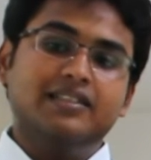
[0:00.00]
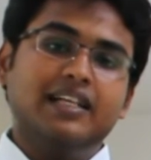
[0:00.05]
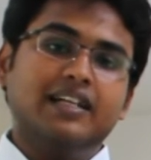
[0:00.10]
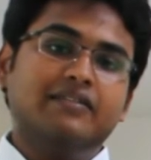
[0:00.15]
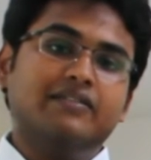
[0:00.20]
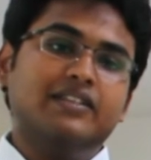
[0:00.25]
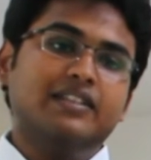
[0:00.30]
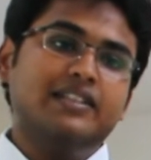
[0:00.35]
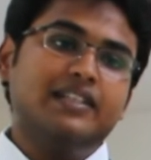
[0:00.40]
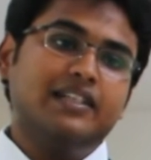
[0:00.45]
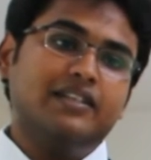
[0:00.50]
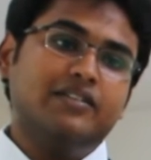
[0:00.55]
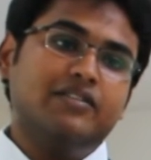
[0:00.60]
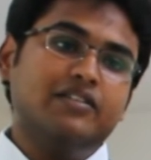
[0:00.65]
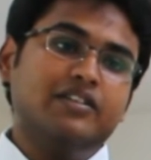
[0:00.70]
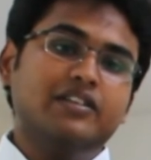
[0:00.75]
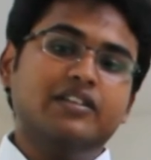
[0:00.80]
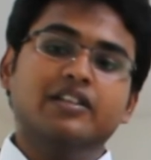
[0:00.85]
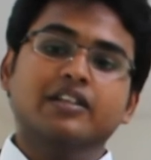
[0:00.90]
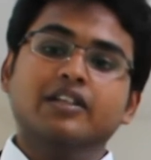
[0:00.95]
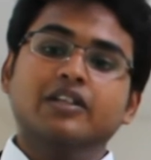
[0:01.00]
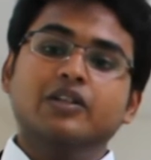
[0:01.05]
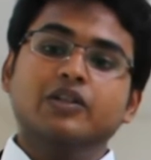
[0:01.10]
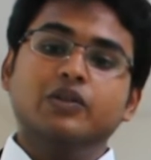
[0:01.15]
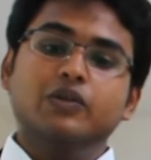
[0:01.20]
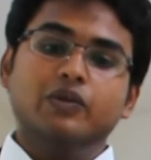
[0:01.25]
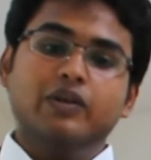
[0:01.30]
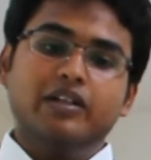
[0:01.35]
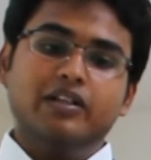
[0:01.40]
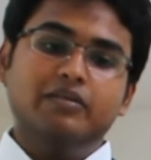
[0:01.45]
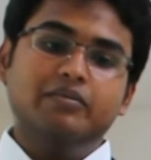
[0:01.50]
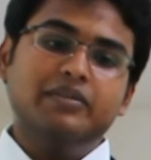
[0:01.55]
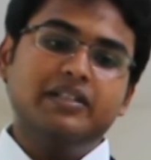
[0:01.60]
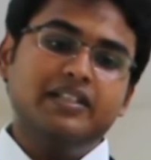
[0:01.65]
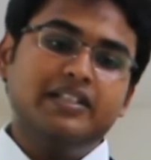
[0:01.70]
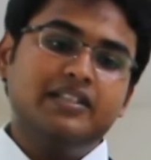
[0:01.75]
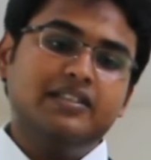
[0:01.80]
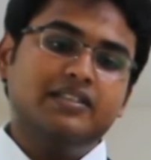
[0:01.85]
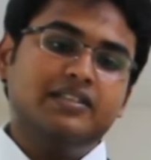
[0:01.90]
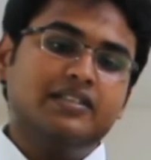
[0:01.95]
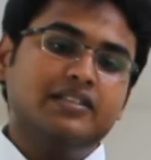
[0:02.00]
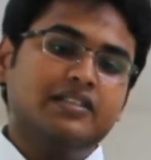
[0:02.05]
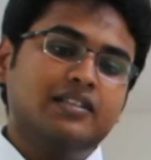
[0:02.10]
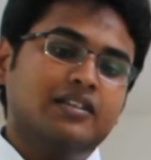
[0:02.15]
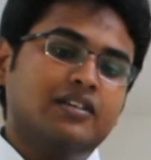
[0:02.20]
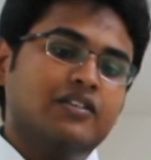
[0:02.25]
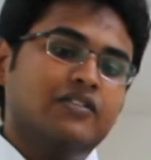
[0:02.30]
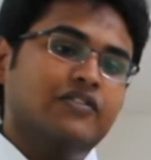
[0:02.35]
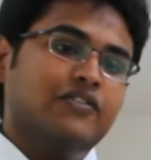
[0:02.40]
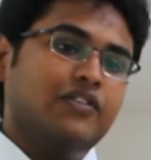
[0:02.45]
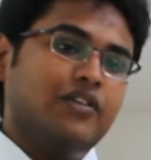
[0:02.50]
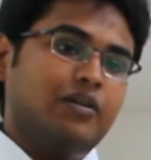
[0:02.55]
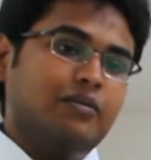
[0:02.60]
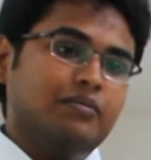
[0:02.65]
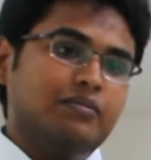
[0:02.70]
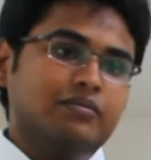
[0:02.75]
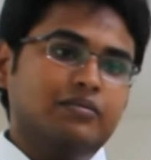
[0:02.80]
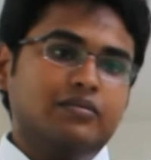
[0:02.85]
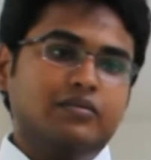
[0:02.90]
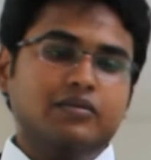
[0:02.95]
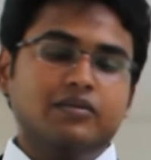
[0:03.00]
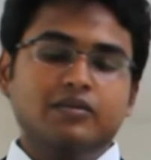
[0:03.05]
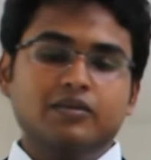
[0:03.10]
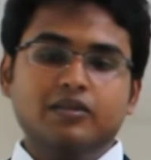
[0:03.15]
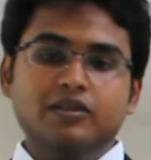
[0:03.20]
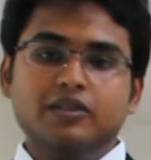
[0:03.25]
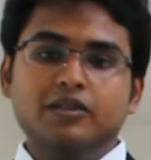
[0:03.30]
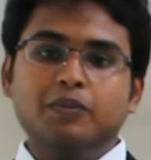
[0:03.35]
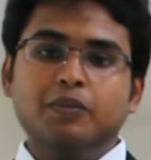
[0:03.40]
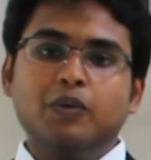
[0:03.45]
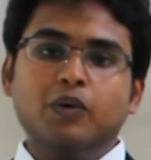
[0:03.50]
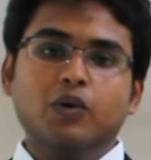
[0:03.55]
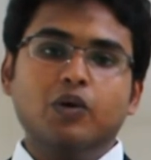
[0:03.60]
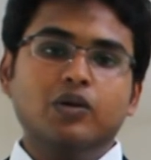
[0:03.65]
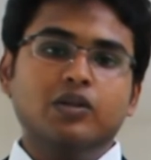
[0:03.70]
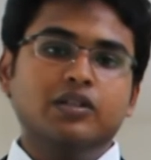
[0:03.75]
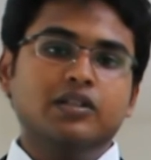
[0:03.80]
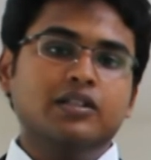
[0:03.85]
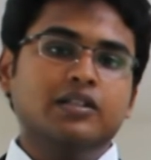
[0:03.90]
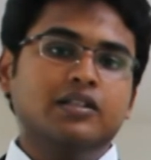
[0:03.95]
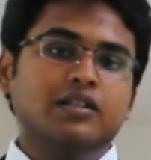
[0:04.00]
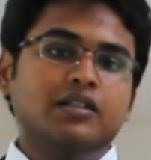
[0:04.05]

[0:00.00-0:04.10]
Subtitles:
That will take only 12 minutes from the port